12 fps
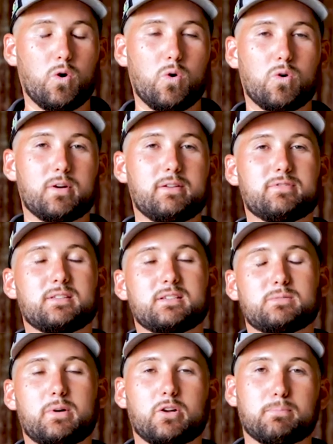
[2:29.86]
or even
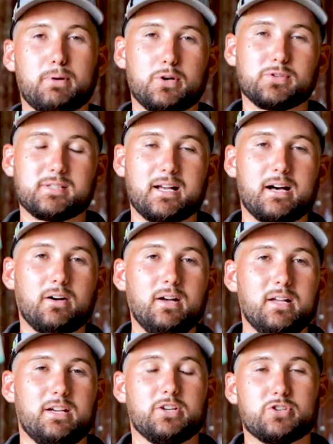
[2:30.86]
this smaller pole style
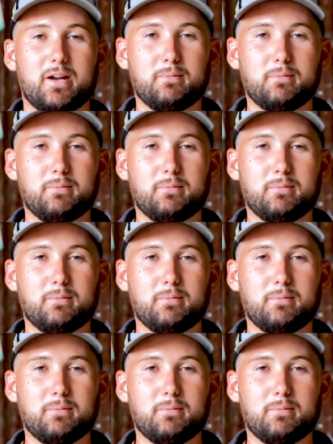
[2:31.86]
is you're